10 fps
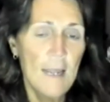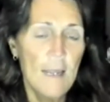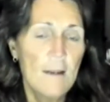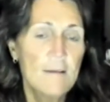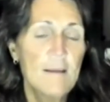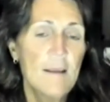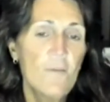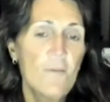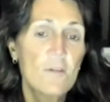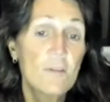It doesn't
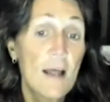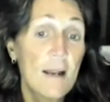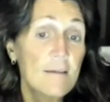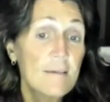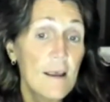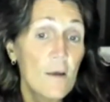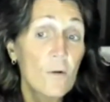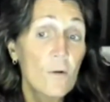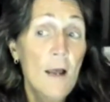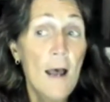give you a sliding scale.